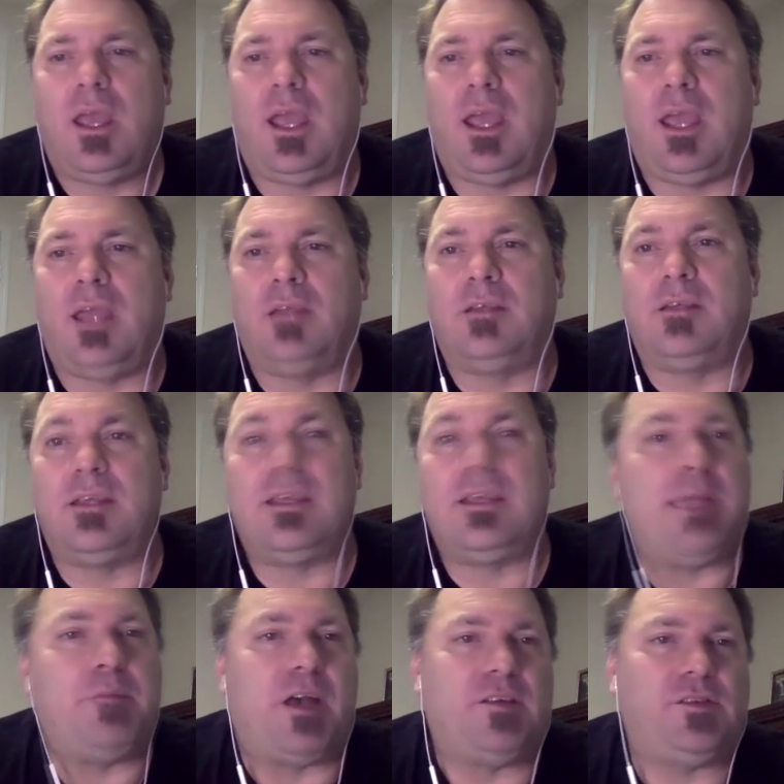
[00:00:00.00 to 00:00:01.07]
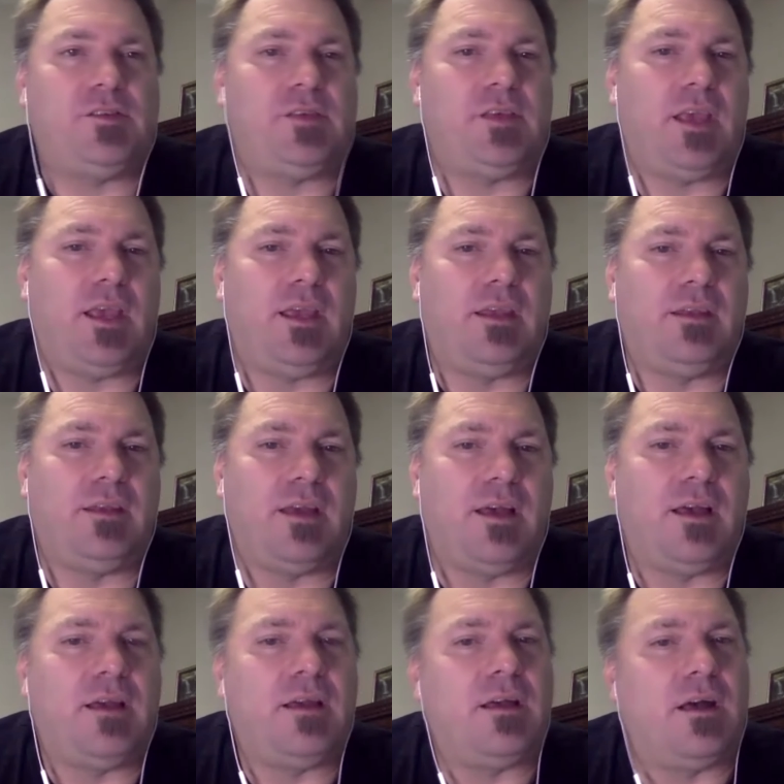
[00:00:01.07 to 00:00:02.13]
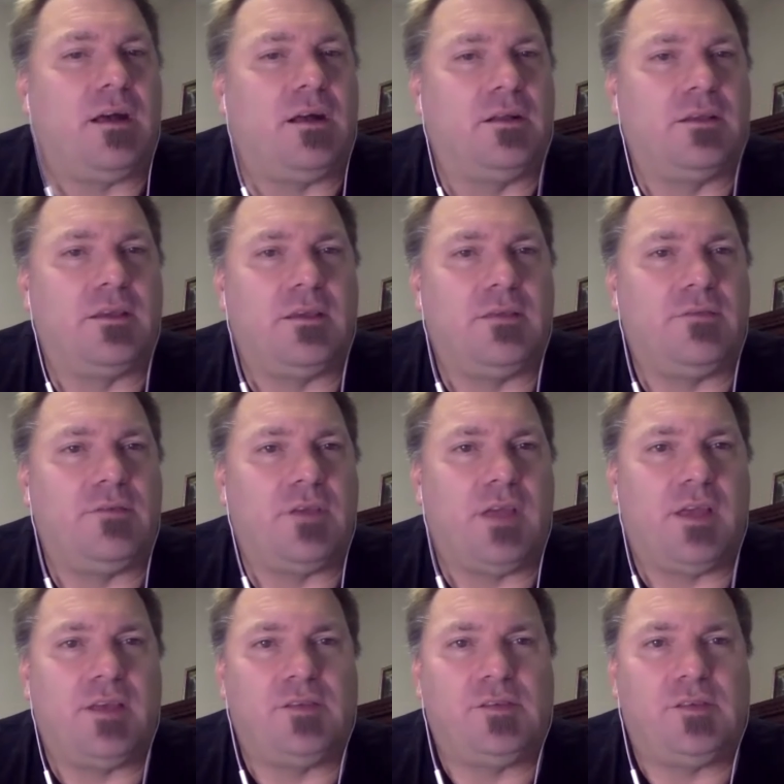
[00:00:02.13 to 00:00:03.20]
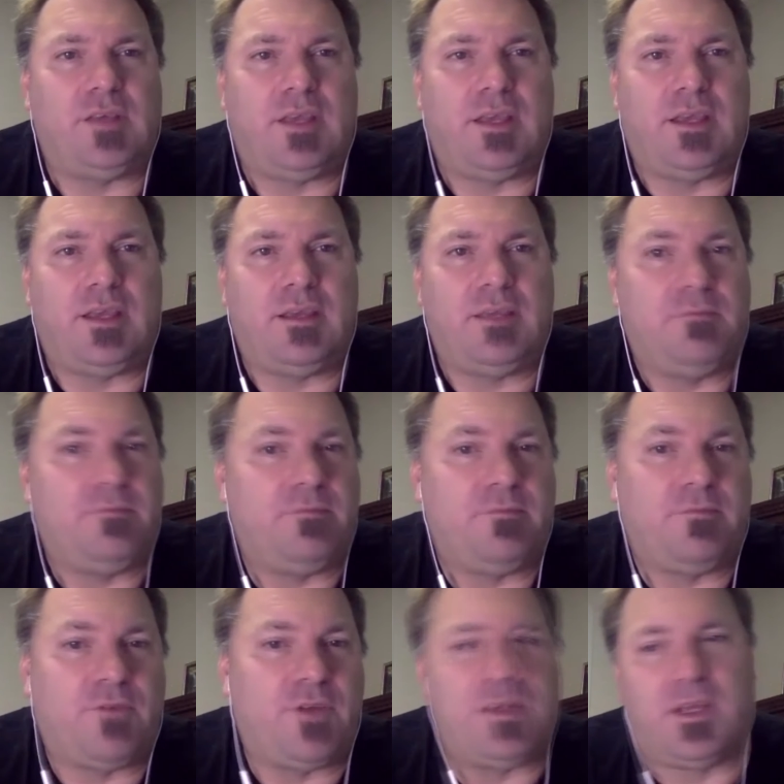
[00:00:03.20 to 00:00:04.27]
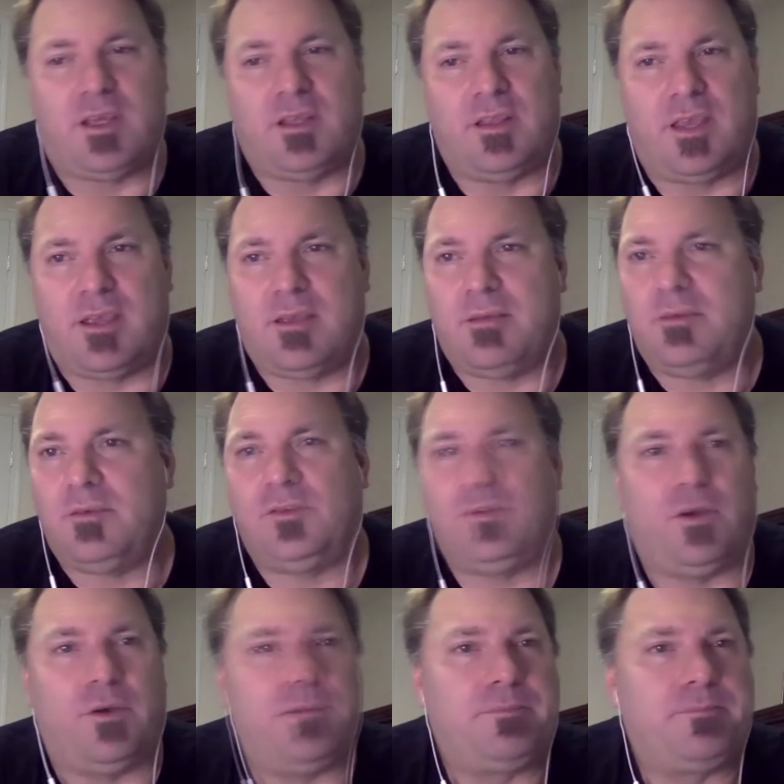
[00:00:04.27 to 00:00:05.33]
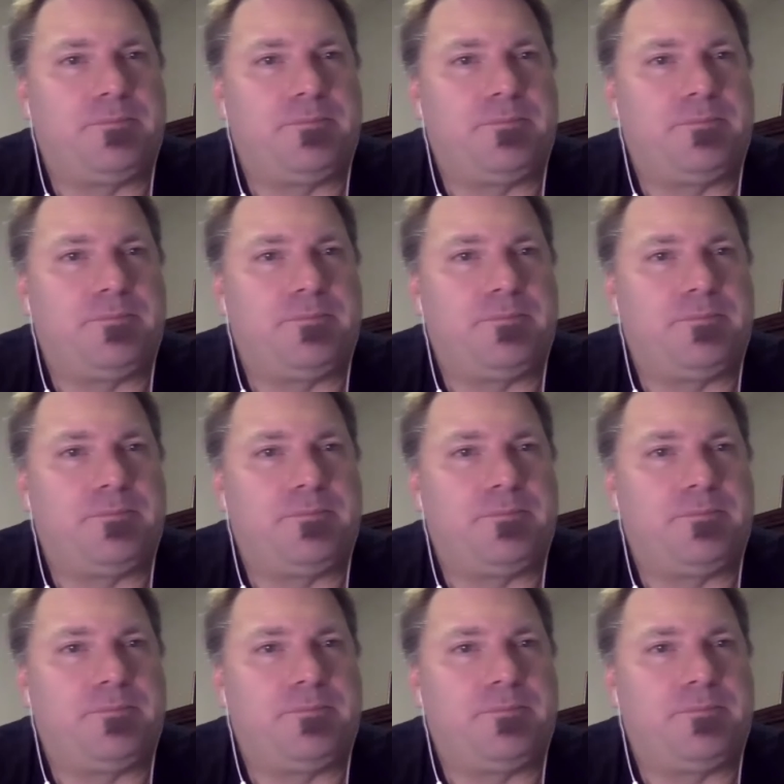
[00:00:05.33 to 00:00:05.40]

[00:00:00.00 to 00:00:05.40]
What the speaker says: and DM us, and I'll give you guys a free ticket link. So